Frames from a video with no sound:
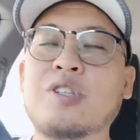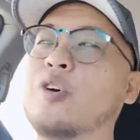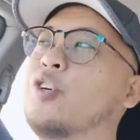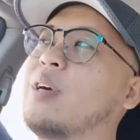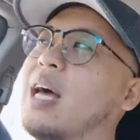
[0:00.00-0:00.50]
So
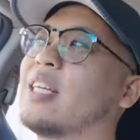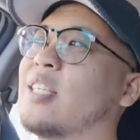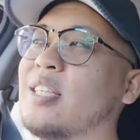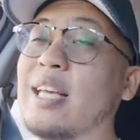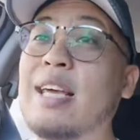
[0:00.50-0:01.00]
you gotta
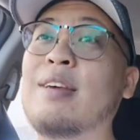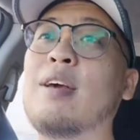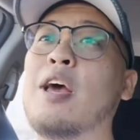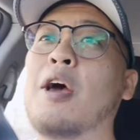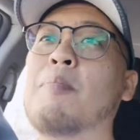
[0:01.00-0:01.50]
see,
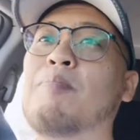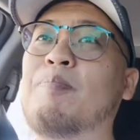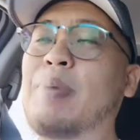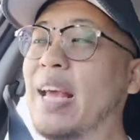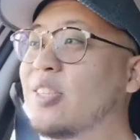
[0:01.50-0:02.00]

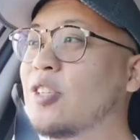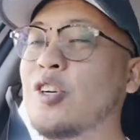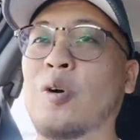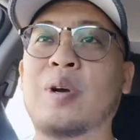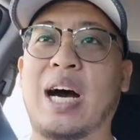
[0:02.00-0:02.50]
based on
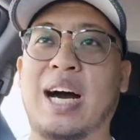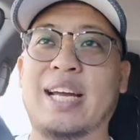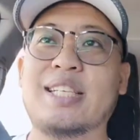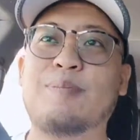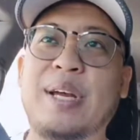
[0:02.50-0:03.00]
your own
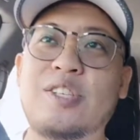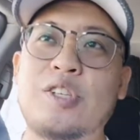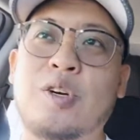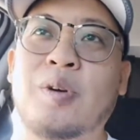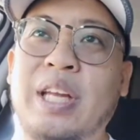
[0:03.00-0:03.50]
eyes, based on
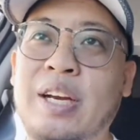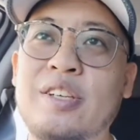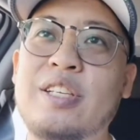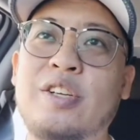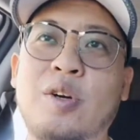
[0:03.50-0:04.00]
your own
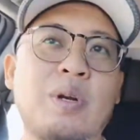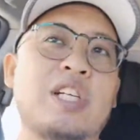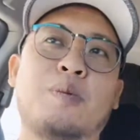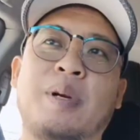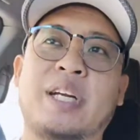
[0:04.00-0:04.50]
ears, and your own
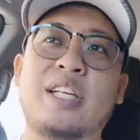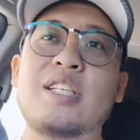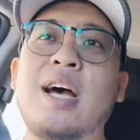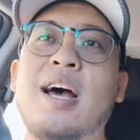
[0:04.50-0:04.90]
experience,